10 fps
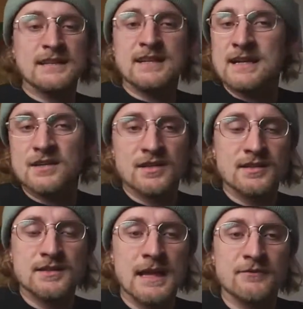kind of just
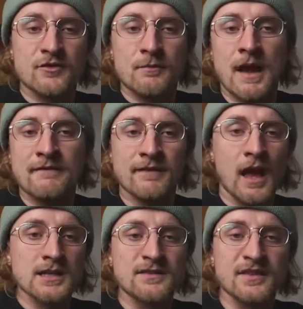stemmed from my
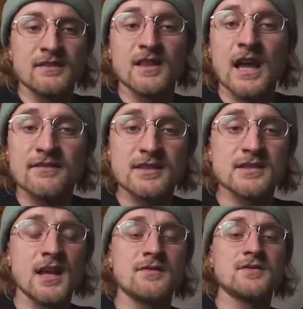philosophy of life and
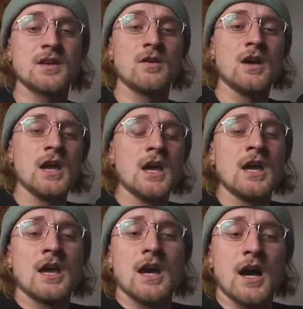stuff. So
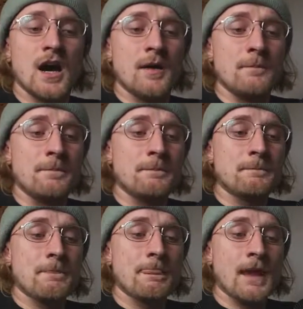I'm
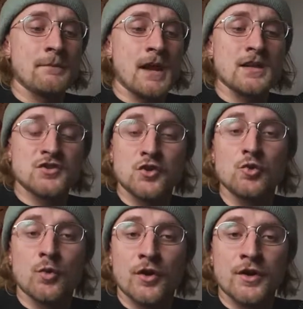not too
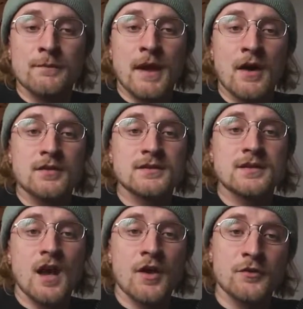worried about
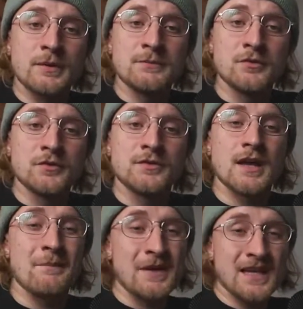other people's
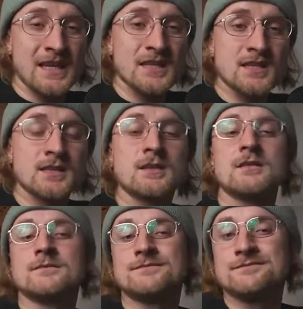opinions
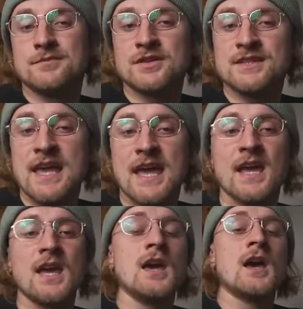per se.
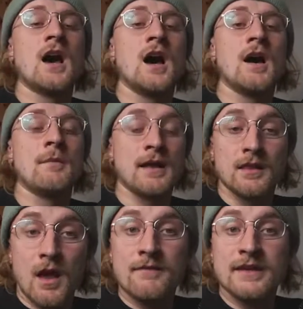I
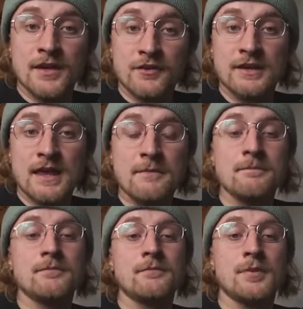love hearing
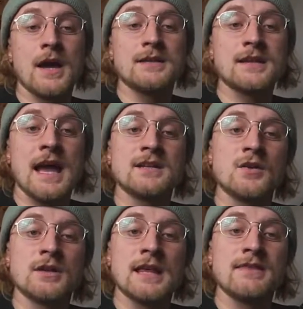them, but I
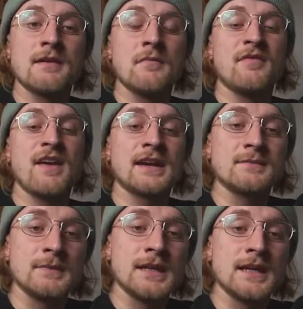don't let them affect
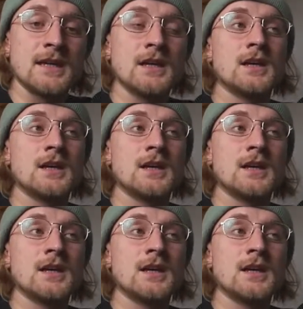me